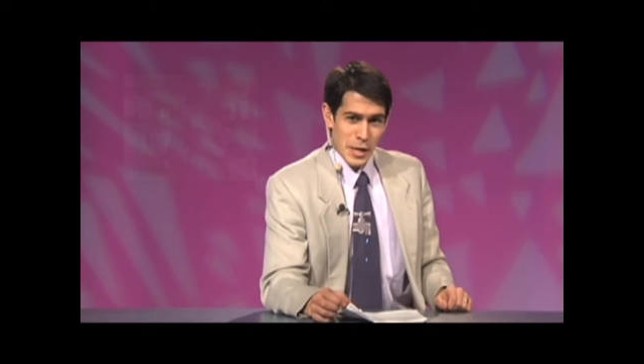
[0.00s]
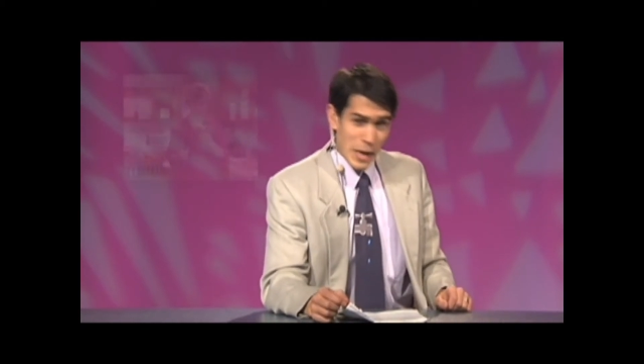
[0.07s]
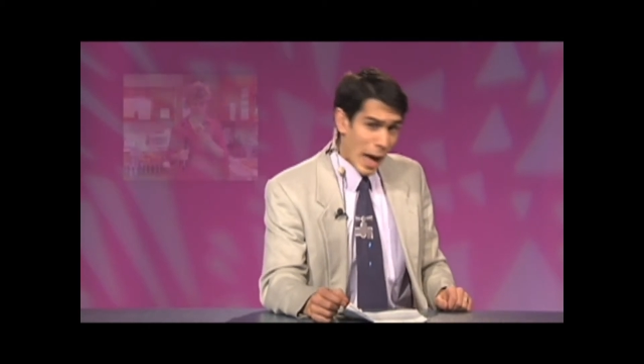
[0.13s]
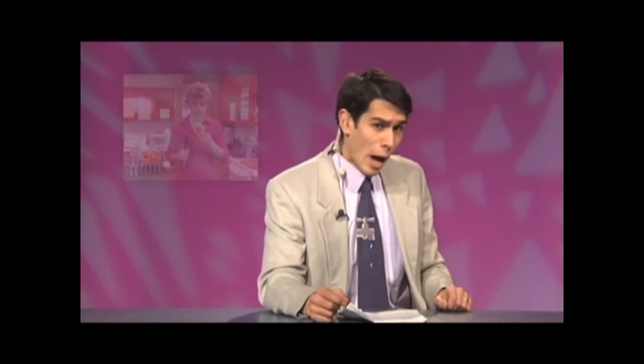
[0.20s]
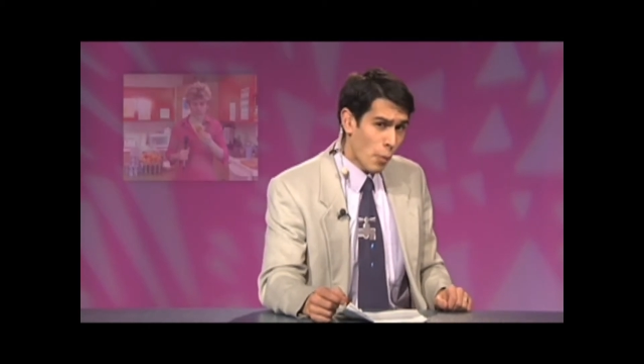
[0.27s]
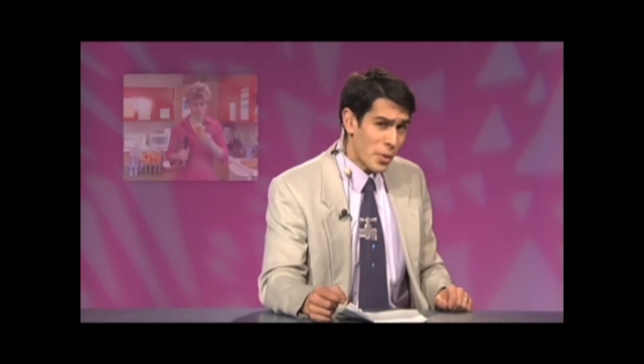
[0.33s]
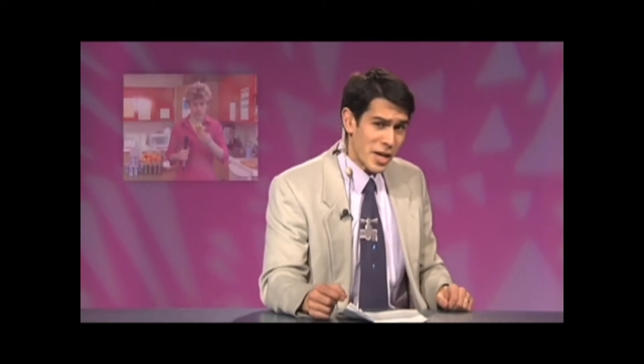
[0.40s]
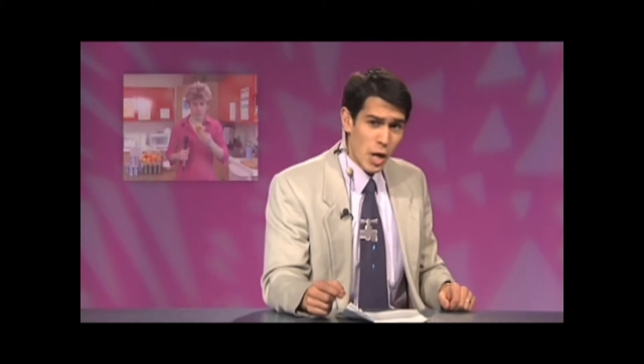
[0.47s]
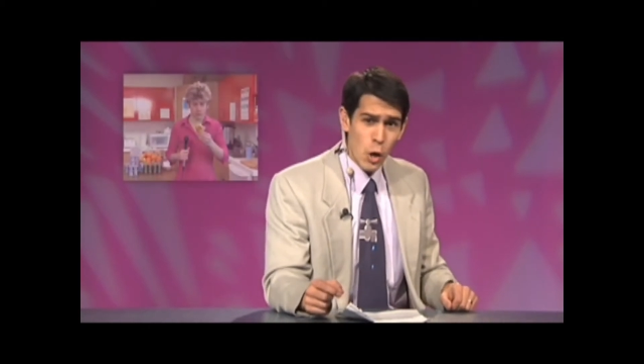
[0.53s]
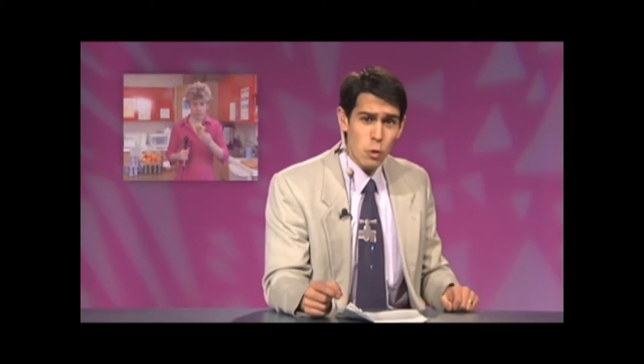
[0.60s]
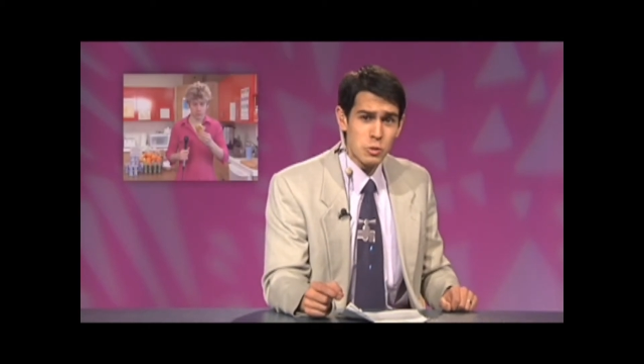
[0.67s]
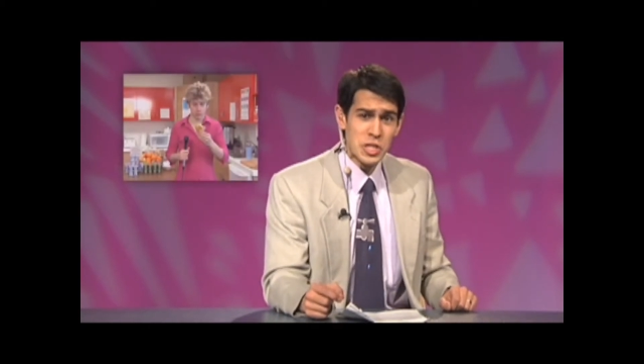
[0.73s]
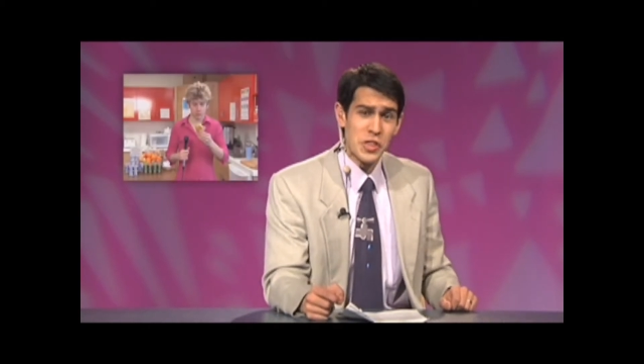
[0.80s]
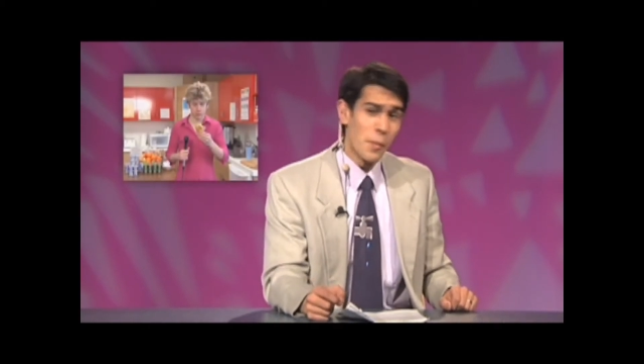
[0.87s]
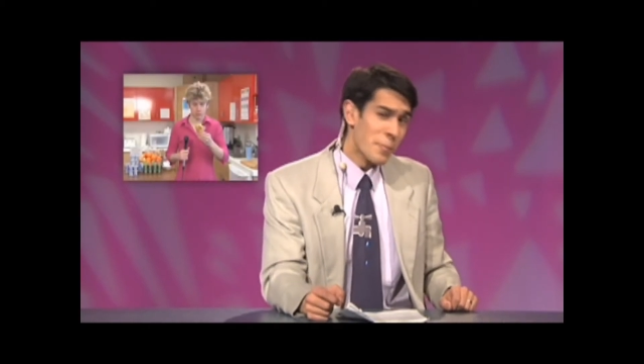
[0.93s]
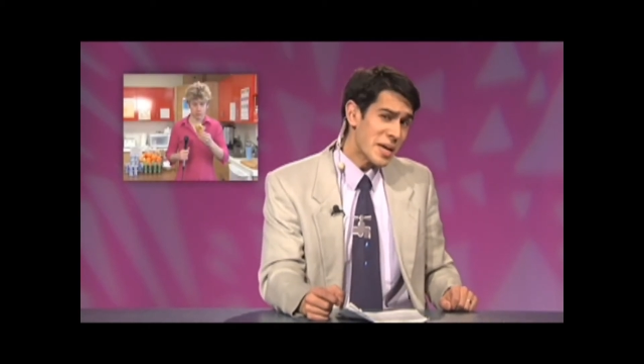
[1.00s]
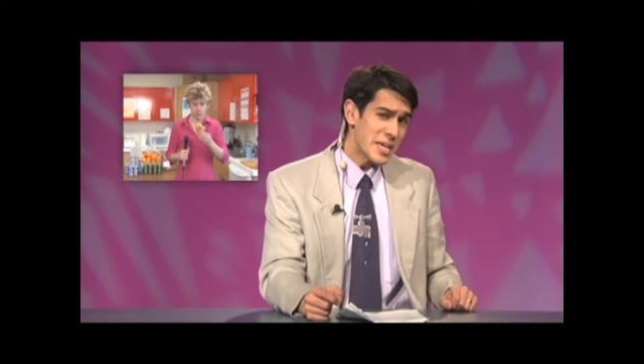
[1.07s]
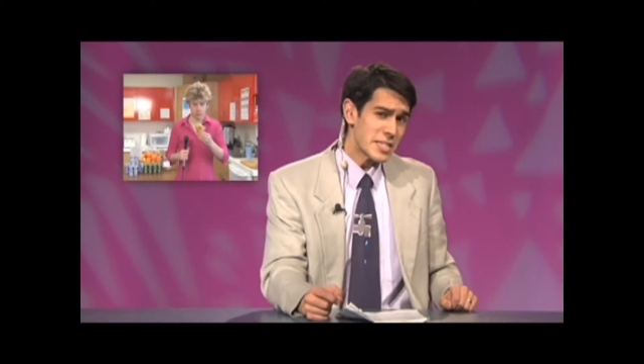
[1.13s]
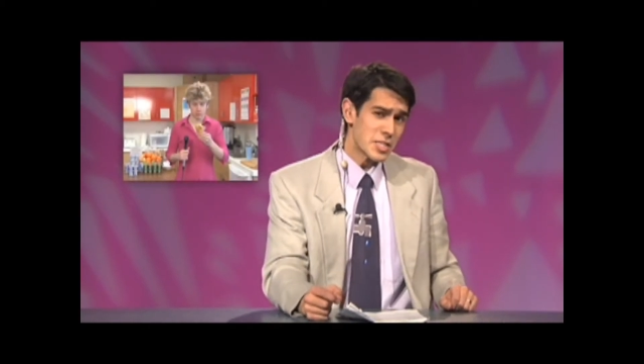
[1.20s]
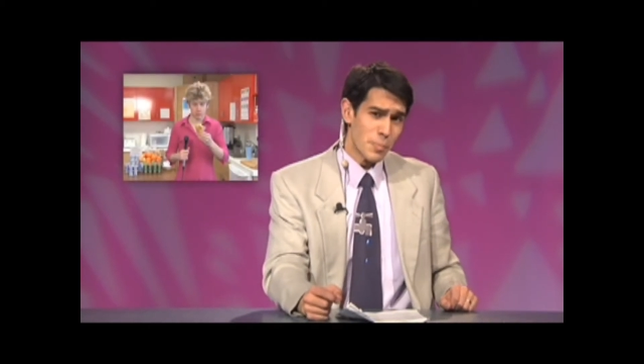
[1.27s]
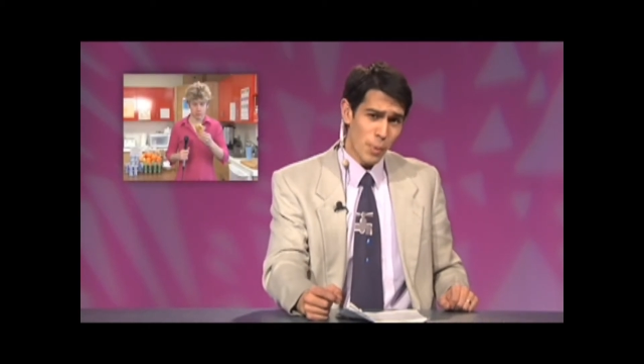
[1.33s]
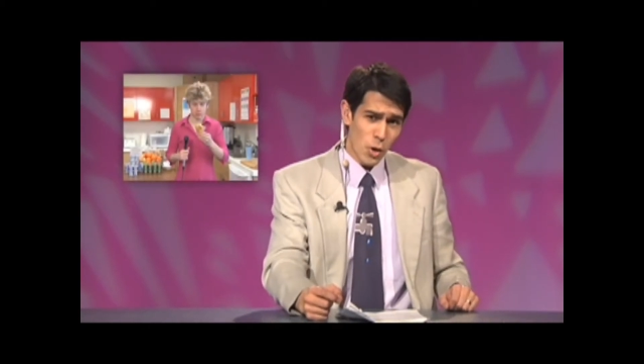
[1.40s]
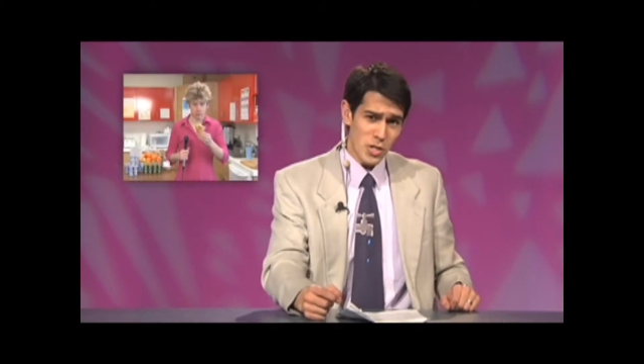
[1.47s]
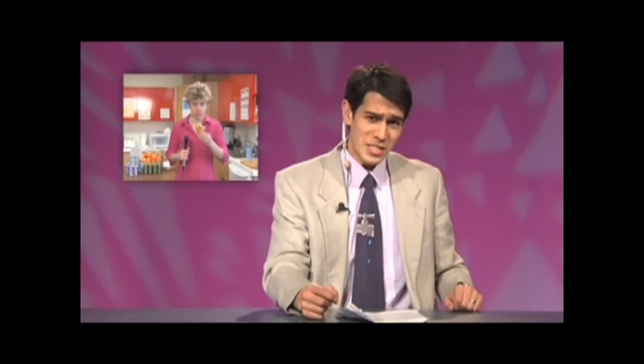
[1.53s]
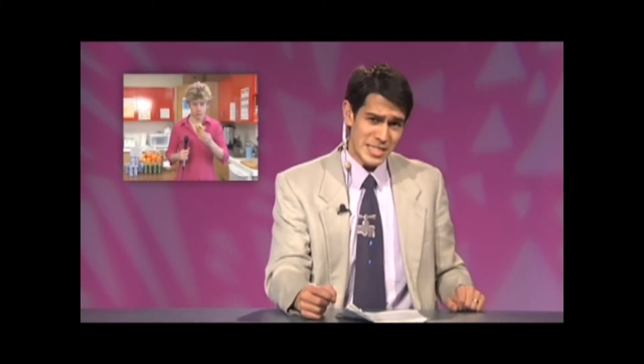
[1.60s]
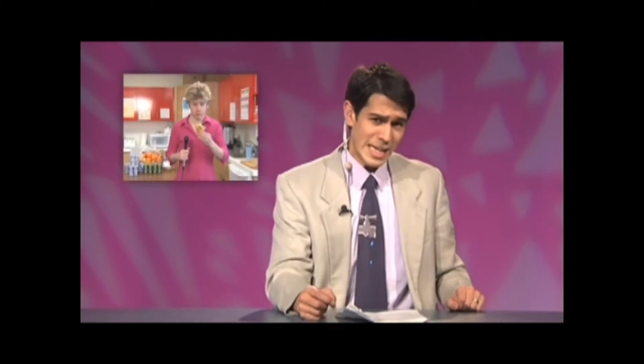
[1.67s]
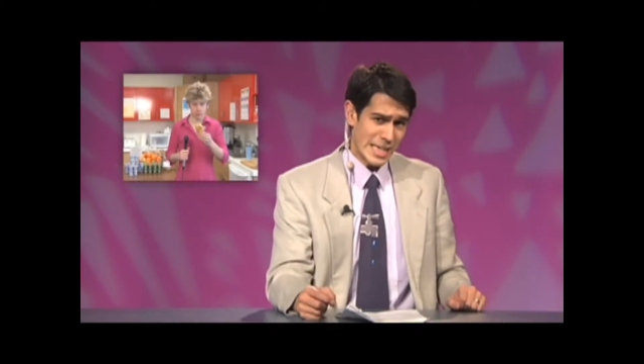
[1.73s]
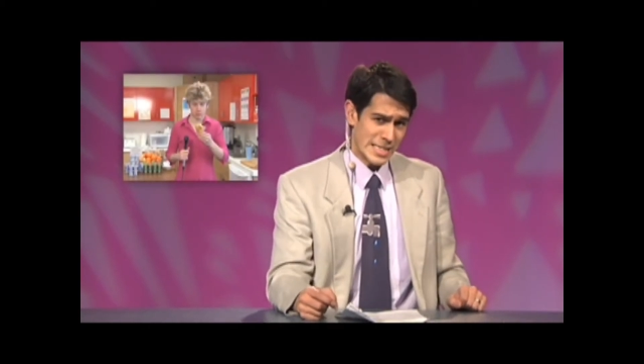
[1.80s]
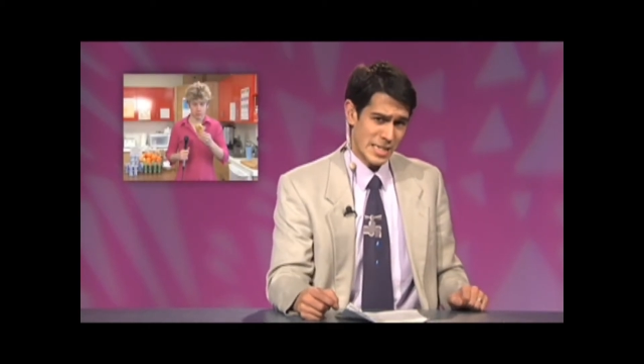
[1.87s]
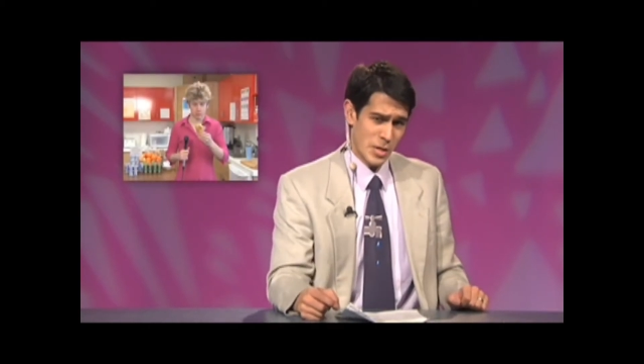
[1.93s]
Now we go to the Peer Support
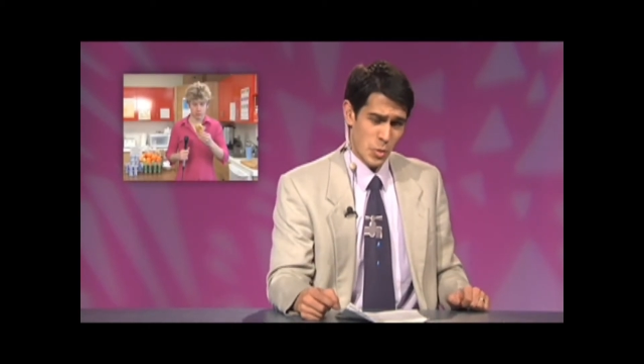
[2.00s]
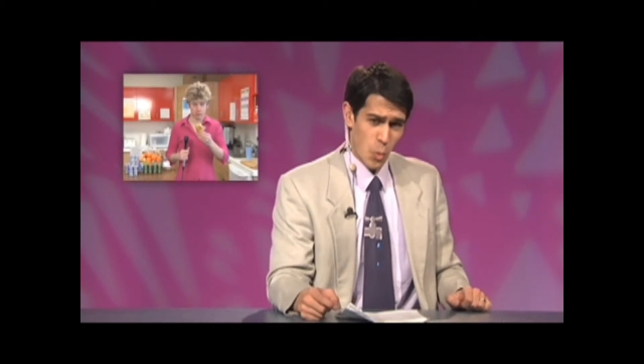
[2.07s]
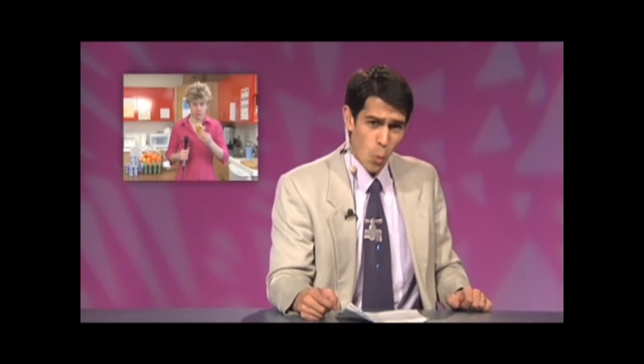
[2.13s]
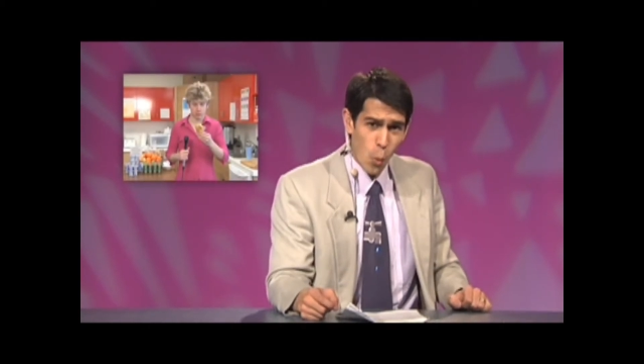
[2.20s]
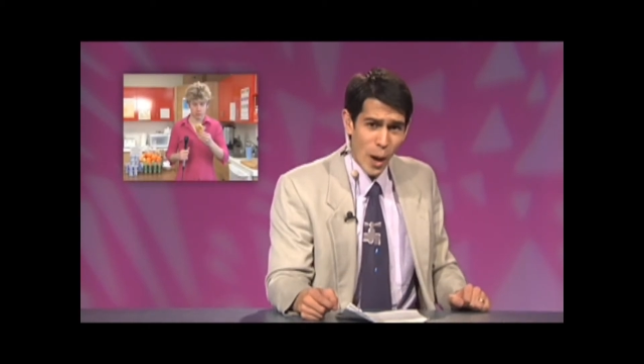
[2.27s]
Center,